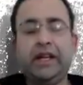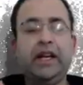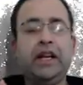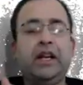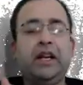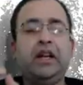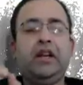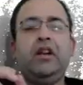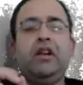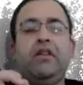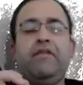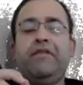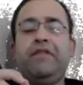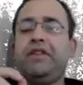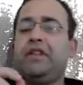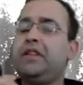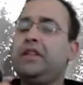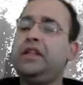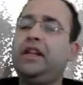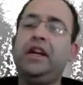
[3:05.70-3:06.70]
T A L L,
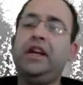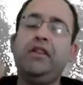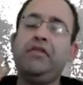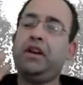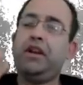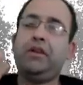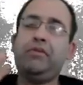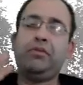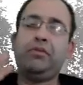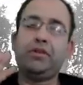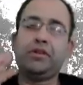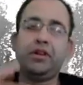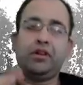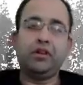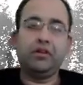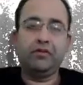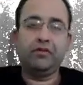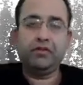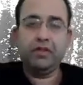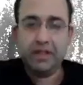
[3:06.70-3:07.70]
which is C D one A
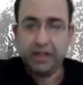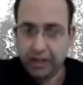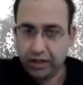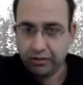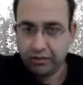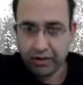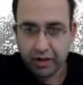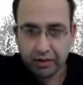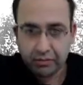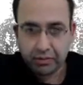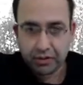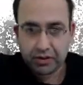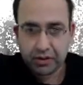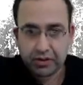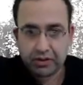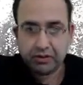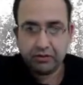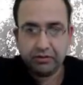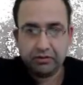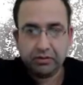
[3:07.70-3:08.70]
positive. C D one A
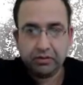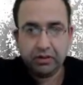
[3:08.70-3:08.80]
positive.